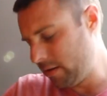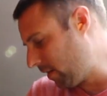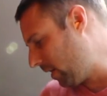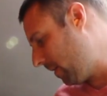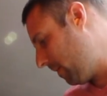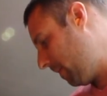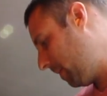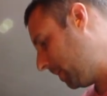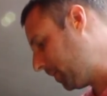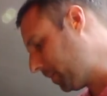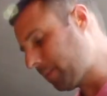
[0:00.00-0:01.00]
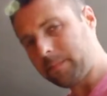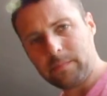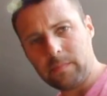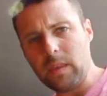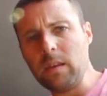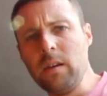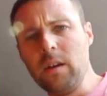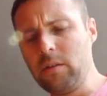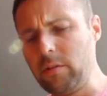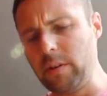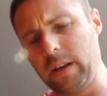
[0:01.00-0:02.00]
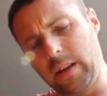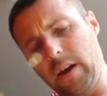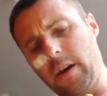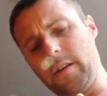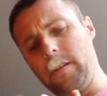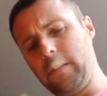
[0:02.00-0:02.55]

Alright, we're ready to go.